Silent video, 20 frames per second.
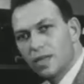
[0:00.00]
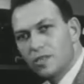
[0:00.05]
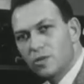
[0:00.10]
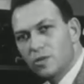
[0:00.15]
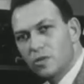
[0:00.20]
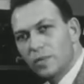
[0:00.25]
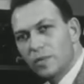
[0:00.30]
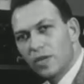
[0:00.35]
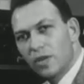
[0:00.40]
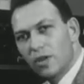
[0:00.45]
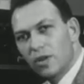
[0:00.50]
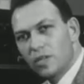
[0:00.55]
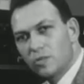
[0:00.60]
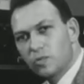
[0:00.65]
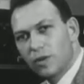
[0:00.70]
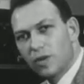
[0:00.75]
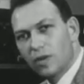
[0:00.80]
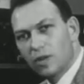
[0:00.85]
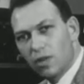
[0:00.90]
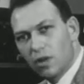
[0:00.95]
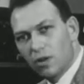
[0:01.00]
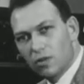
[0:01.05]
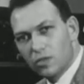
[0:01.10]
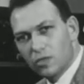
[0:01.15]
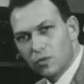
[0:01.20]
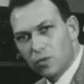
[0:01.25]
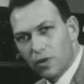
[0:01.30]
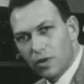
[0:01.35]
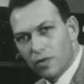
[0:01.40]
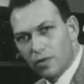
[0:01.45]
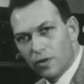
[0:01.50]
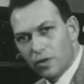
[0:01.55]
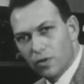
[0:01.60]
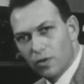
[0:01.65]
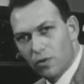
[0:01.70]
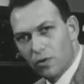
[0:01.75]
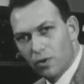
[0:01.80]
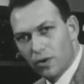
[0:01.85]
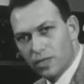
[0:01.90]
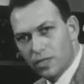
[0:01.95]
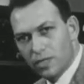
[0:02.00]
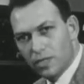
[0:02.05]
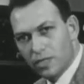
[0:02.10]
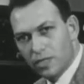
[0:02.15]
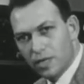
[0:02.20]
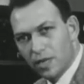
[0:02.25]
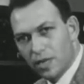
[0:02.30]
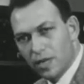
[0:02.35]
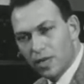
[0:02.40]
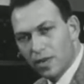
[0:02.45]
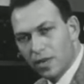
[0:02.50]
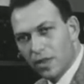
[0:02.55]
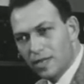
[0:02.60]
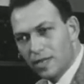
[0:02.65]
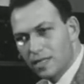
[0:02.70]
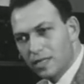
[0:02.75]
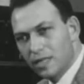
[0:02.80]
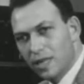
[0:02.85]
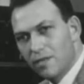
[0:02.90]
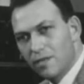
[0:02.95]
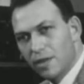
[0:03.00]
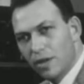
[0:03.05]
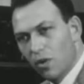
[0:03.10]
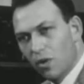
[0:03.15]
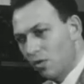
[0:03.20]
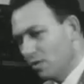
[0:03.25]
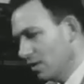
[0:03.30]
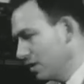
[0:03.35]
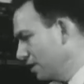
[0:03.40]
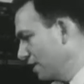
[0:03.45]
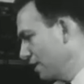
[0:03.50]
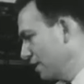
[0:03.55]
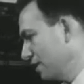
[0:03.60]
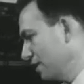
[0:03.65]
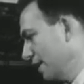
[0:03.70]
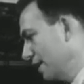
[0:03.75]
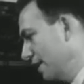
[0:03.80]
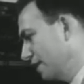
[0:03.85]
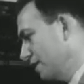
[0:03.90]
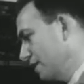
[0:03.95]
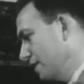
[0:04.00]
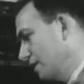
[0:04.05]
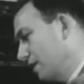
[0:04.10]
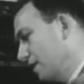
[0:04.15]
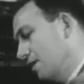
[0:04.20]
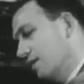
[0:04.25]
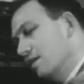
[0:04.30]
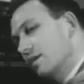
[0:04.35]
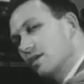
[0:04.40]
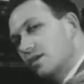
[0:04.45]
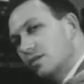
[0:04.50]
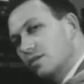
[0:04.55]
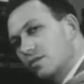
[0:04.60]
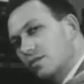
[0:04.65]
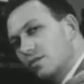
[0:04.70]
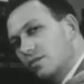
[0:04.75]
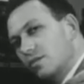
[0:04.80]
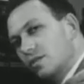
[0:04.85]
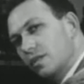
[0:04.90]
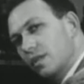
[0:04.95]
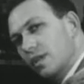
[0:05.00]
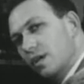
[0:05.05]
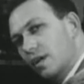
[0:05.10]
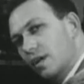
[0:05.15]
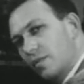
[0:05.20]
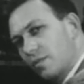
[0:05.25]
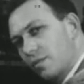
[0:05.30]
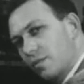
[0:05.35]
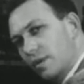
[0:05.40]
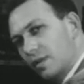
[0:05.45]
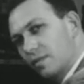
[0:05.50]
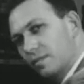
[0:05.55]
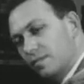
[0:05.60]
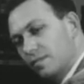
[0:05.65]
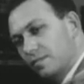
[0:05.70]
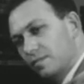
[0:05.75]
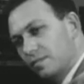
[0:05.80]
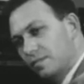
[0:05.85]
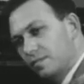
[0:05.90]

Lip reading: This was because we closed one of the horns, thus leaving only the intensity due to the other one.